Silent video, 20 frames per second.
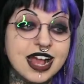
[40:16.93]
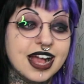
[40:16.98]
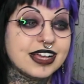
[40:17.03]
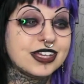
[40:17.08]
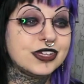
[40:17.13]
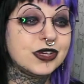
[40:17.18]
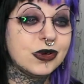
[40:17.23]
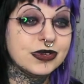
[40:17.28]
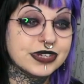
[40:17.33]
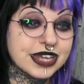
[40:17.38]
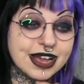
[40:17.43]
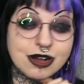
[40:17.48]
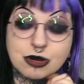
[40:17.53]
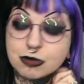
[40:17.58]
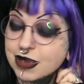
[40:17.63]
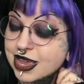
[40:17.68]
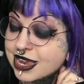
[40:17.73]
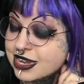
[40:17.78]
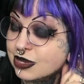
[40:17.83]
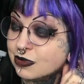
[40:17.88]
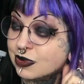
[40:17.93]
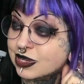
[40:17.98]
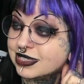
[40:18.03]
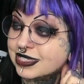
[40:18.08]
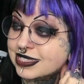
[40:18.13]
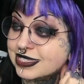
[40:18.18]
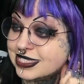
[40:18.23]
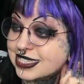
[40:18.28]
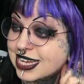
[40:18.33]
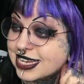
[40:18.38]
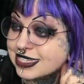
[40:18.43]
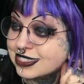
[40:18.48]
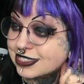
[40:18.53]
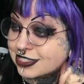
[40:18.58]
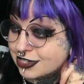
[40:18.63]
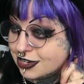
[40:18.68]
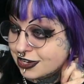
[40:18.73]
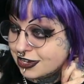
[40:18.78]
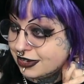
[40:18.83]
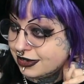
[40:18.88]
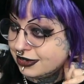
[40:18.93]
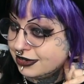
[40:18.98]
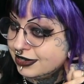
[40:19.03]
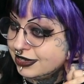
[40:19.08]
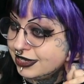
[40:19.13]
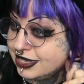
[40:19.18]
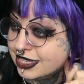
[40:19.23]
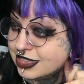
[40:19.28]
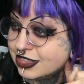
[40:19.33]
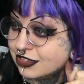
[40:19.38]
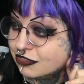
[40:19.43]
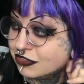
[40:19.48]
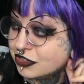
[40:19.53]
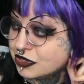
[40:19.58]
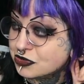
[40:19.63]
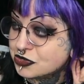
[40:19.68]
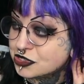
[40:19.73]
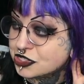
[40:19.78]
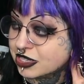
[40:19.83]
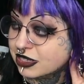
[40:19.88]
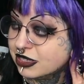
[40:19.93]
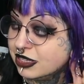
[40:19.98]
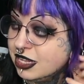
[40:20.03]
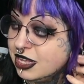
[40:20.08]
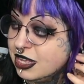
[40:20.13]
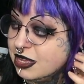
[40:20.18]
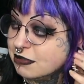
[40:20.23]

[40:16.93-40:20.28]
And God help anyone that dates her in the future,